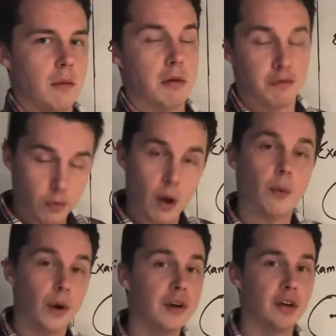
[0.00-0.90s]
But for
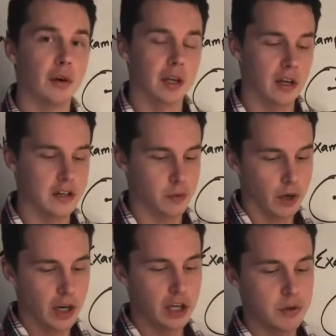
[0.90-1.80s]
what we're doing is
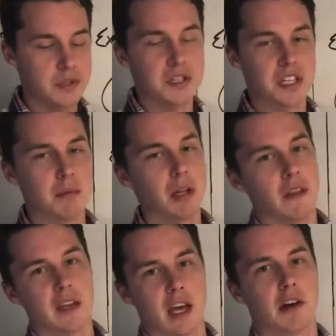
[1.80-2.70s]
we're going to use the symbol
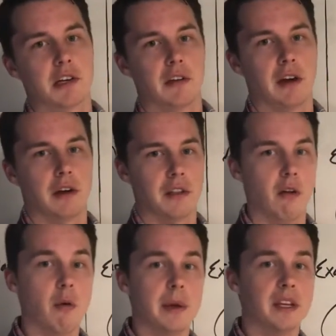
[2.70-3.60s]
on the calculator.
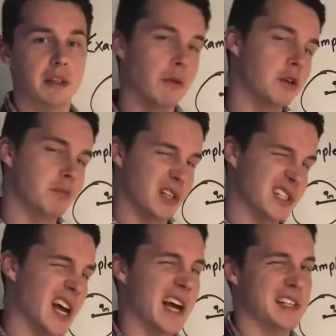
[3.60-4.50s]
That way we get the most
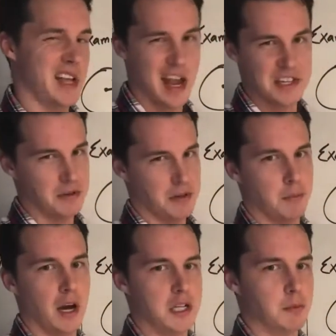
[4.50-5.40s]
precise answer as
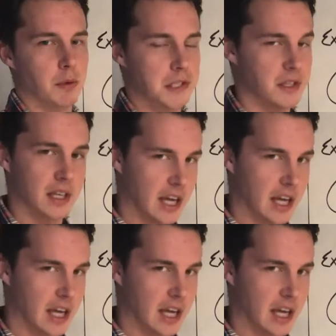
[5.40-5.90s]
possible. Because in the